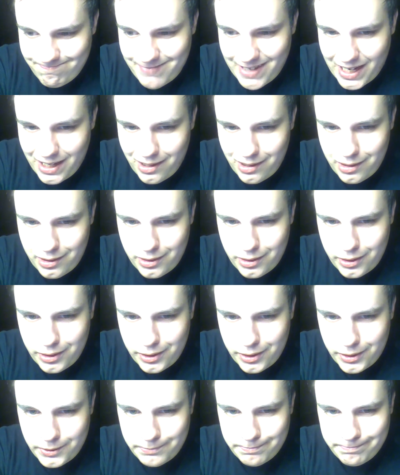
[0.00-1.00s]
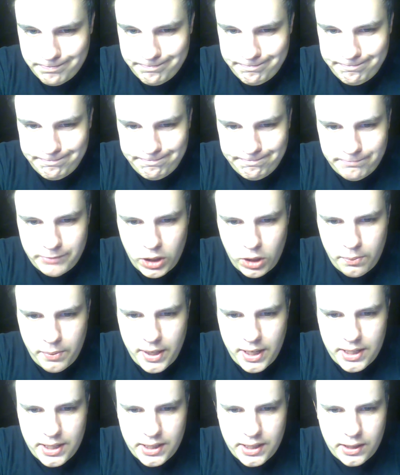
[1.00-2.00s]
they're a
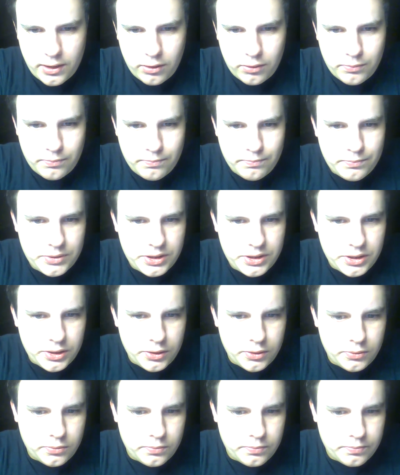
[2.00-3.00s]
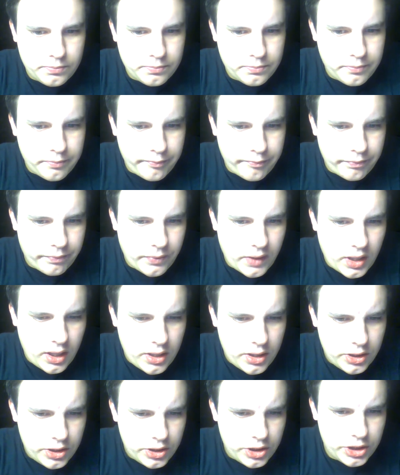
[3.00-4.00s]
pain to kill, so
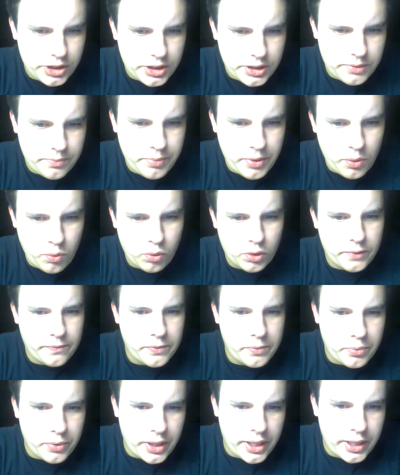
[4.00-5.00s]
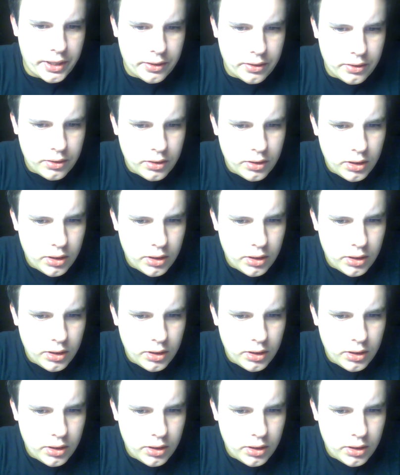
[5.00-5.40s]
just be warned if you play.